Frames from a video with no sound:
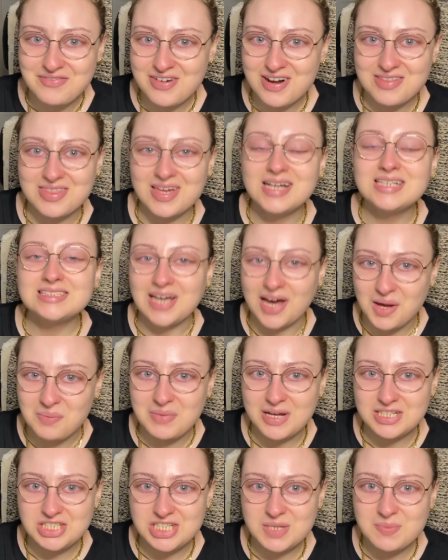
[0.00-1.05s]
things on
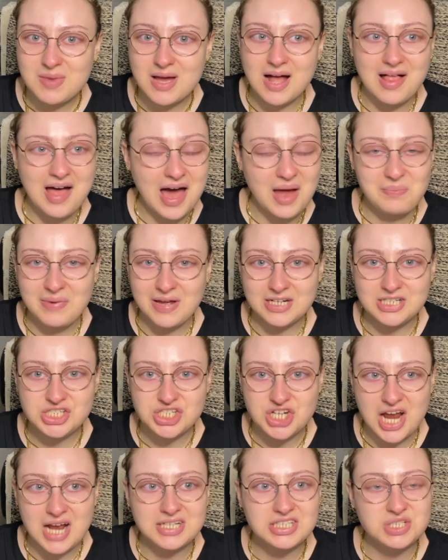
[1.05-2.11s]
my Gmail had been
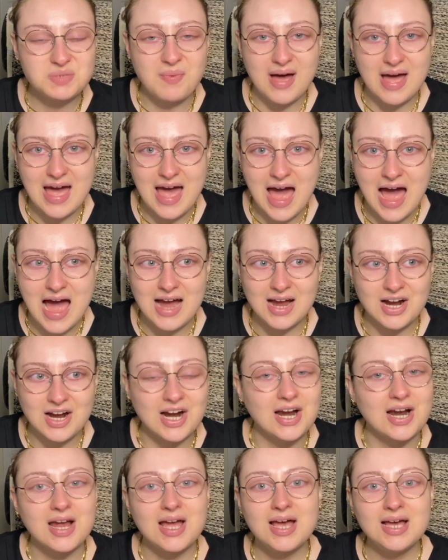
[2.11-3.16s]
changed by a
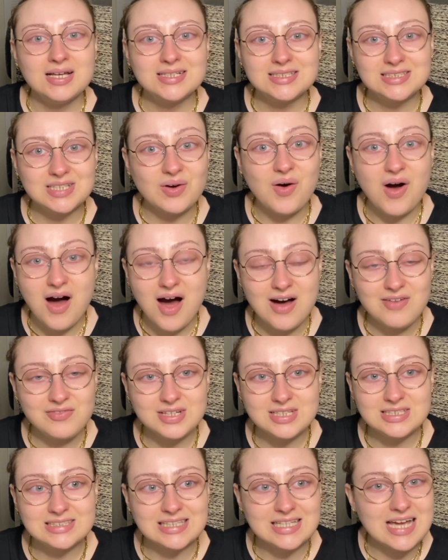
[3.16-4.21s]
hacker, so
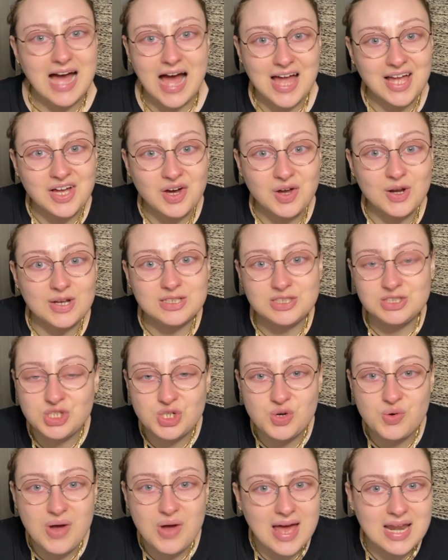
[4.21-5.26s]
obviously I couldn't
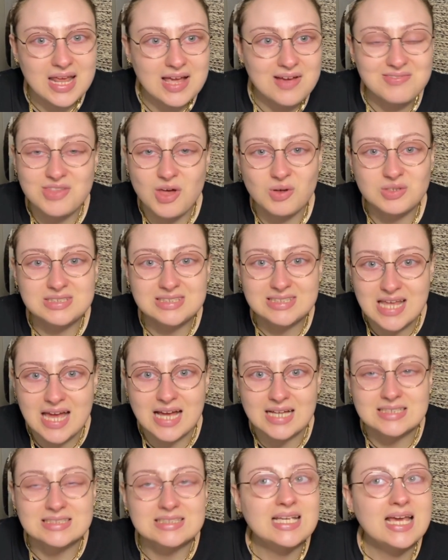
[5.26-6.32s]
do any of those
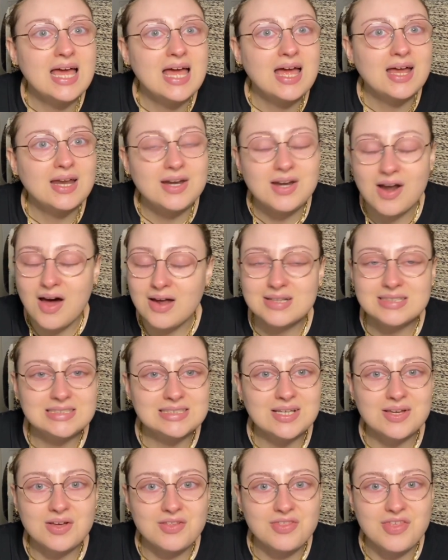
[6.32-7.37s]
things. Not a
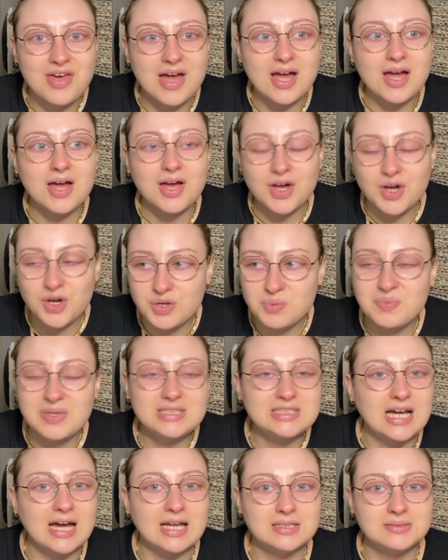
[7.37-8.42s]
single thing could be
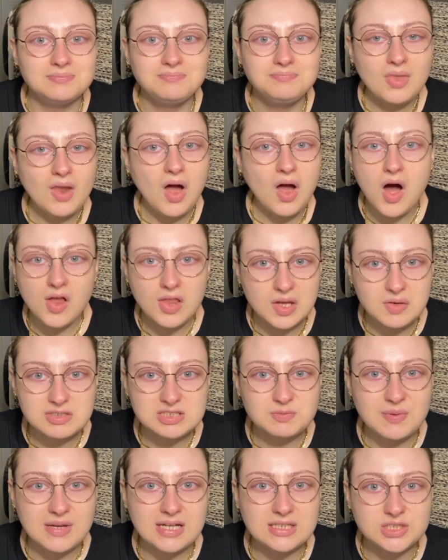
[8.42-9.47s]
done. All I was
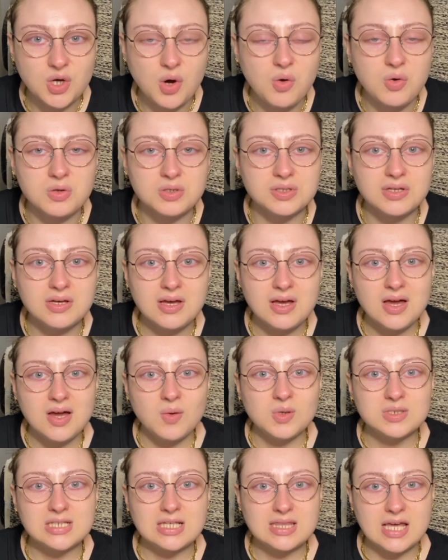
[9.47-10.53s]
being told
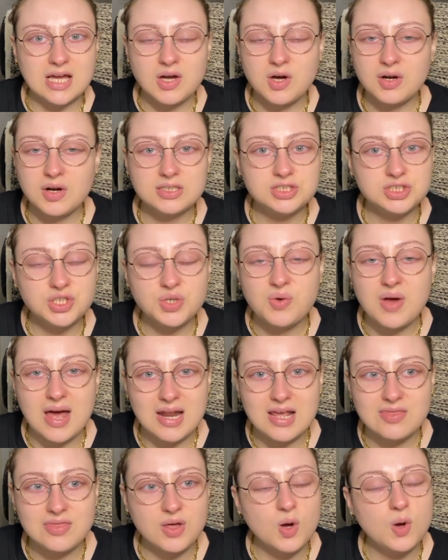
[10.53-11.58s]
was that they couldn't do
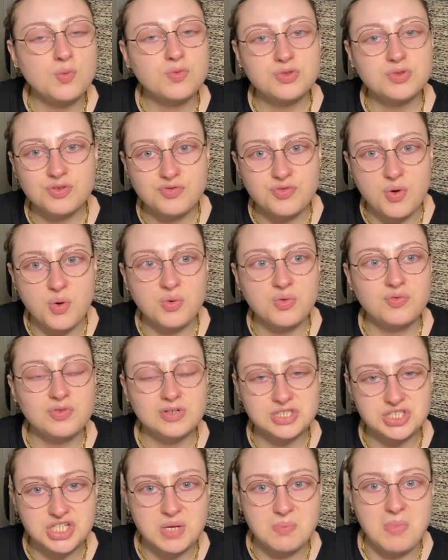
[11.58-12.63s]
anything over the phone for
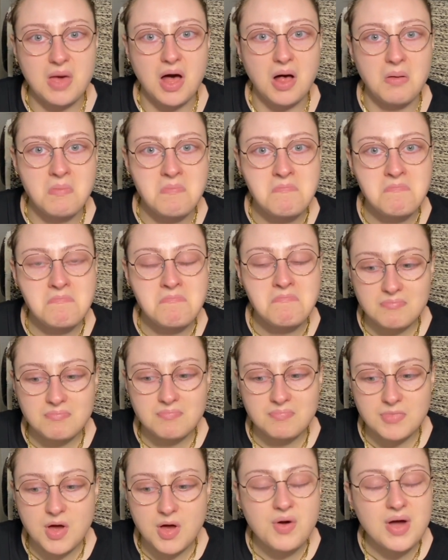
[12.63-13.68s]
Gmail.
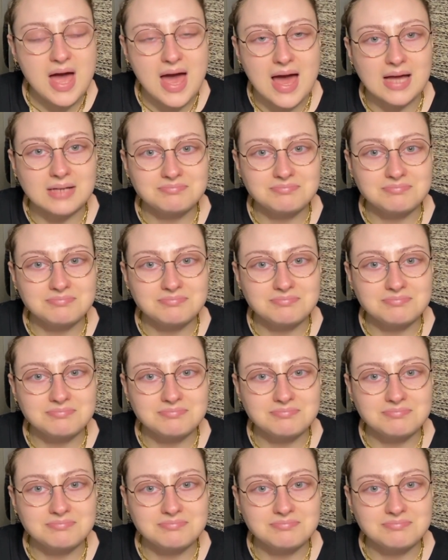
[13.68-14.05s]
Okay.